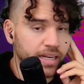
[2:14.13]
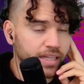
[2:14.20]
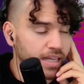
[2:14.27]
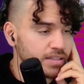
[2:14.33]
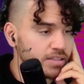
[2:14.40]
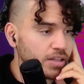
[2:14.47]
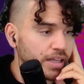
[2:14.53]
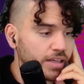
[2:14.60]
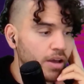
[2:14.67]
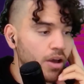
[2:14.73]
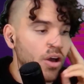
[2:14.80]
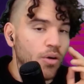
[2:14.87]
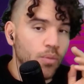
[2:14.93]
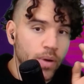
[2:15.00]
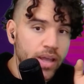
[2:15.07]
And so like
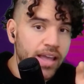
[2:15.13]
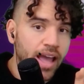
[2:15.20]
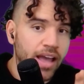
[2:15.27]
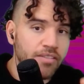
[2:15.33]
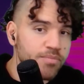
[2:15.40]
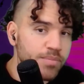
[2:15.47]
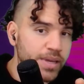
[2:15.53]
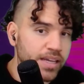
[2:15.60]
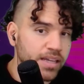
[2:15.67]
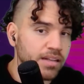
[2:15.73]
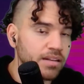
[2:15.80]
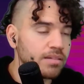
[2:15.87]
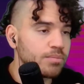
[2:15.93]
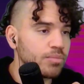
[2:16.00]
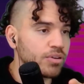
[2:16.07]
we have
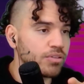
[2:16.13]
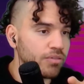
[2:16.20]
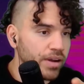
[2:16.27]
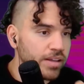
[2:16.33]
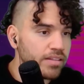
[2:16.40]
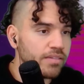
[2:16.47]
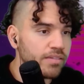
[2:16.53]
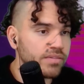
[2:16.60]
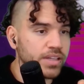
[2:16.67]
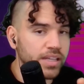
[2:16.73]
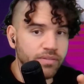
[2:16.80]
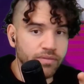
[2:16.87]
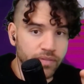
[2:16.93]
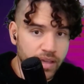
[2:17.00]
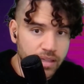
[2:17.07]
been progressively
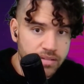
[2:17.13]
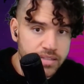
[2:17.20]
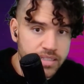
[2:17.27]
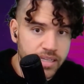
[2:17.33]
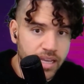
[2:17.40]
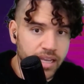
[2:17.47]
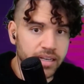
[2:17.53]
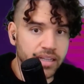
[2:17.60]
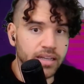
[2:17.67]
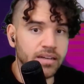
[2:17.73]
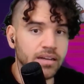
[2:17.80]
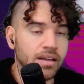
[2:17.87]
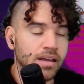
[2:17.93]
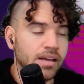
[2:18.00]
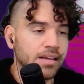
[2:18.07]

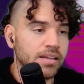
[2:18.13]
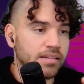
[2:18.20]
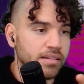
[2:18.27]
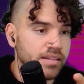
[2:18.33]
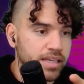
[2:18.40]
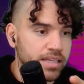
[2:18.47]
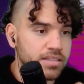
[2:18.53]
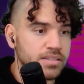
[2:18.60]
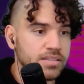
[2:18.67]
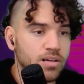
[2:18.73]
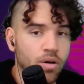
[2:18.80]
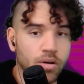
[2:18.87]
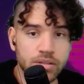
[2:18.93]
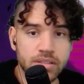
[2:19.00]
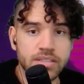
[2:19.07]
investigating this
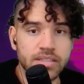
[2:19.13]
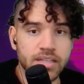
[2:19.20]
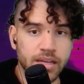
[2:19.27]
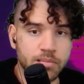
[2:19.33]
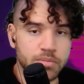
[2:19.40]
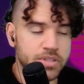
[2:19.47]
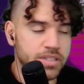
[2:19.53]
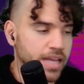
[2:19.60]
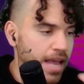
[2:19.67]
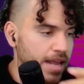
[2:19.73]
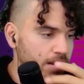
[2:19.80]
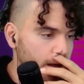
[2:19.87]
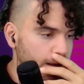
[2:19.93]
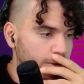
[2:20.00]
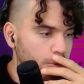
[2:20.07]
concept,
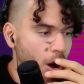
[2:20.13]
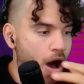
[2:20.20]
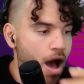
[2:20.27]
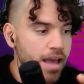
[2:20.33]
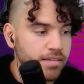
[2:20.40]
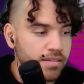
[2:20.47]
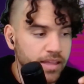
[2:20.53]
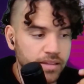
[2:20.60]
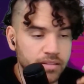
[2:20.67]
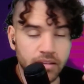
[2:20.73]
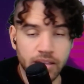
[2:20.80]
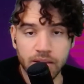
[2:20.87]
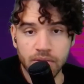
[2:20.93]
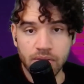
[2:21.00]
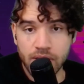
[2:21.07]
and like I think
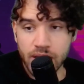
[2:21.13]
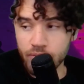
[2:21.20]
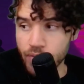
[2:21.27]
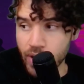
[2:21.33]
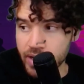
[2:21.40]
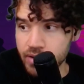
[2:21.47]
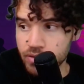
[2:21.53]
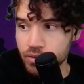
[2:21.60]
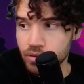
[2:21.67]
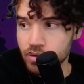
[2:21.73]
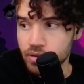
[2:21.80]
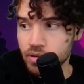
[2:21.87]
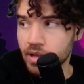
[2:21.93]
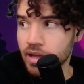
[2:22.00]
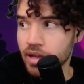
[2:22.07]
the
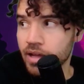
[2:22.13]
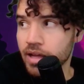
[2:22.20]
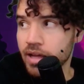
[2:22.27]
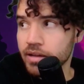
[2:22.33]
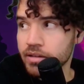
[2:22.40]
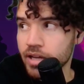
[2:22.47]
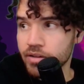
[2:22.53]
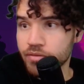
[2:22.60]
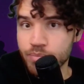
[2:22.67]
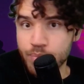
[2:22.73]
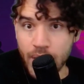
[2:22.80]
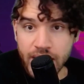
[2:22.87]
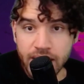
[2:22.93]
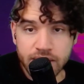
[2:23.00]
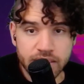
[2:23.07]
theoretical kind of
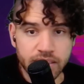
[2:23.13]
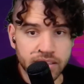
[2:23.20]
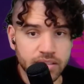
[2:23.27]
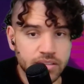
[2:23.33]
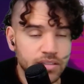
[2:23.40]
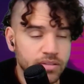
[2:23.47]
basis